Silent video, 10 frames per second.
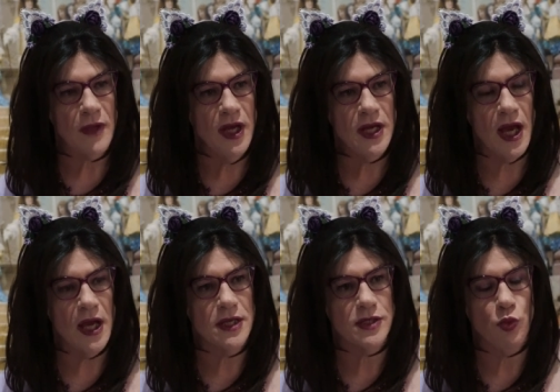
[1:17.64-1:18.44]
it
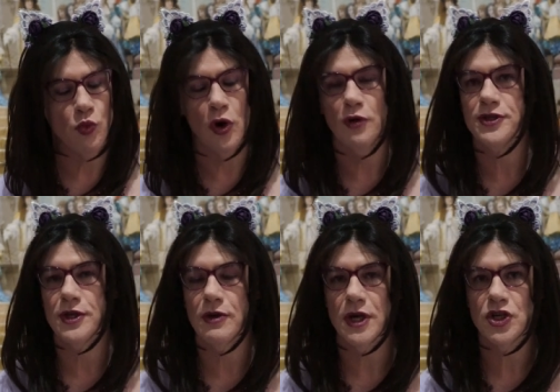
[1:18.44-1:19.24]
has world
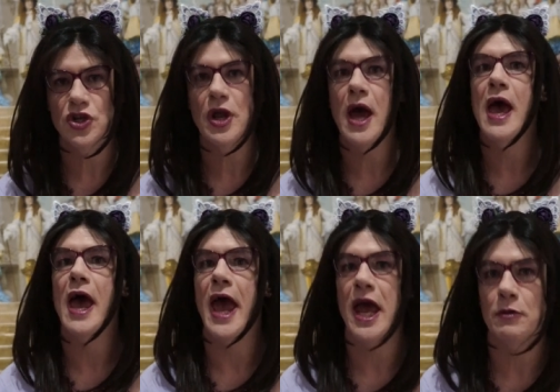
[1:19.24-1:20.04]
generation,
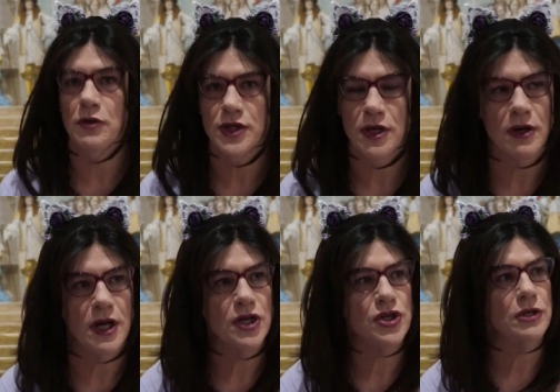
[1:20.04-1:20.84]
animal
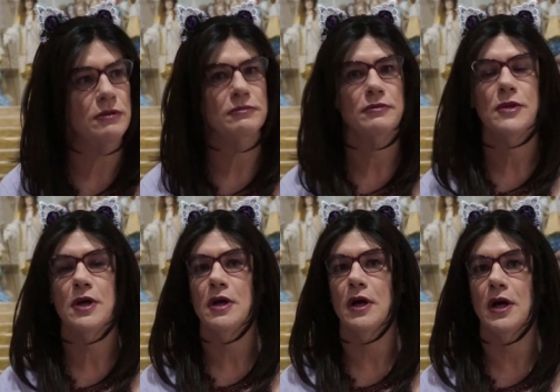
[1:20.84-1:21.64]
generation,
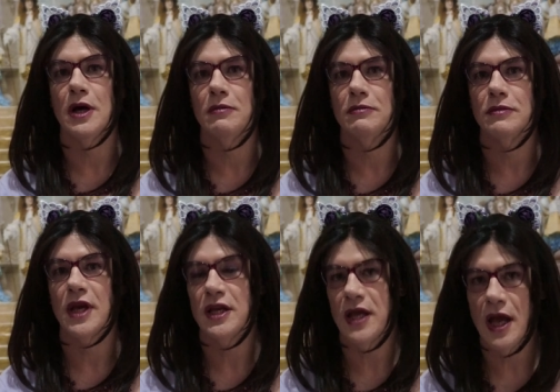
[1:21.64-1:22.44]
um,
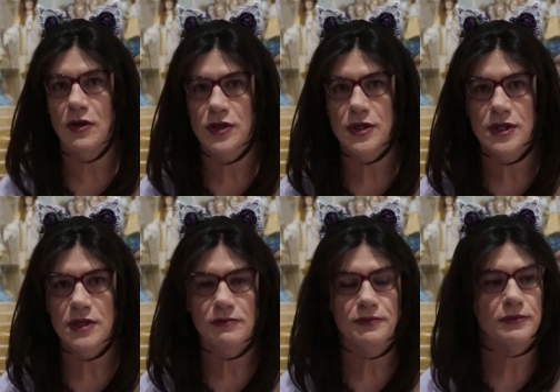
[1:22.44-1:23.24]
encounters,